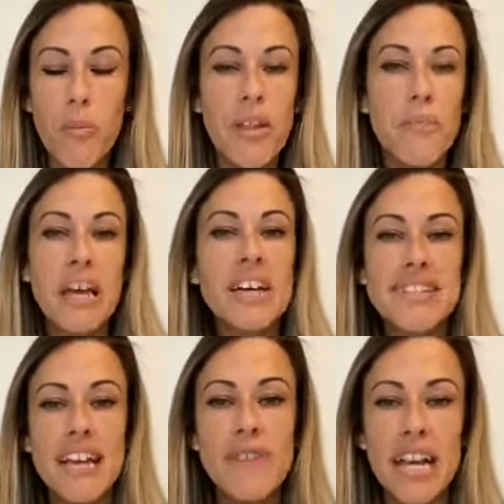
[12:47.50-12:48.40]
because
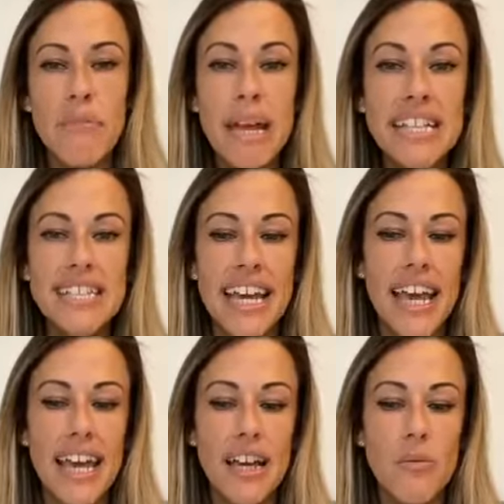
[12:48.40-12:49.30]
they recommend
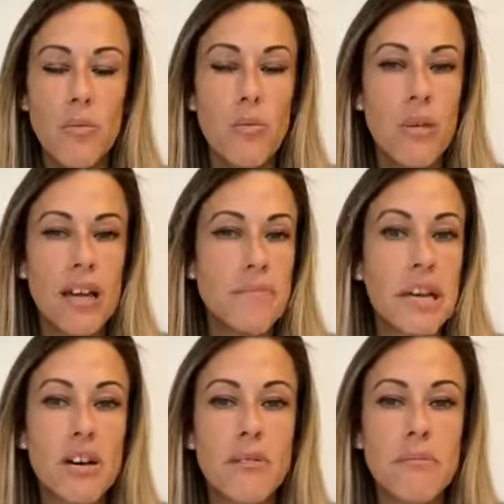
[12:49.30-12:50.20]
it, it
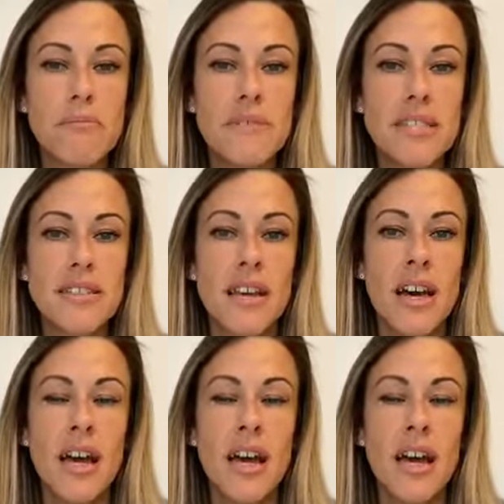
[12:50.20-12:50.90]
becomes,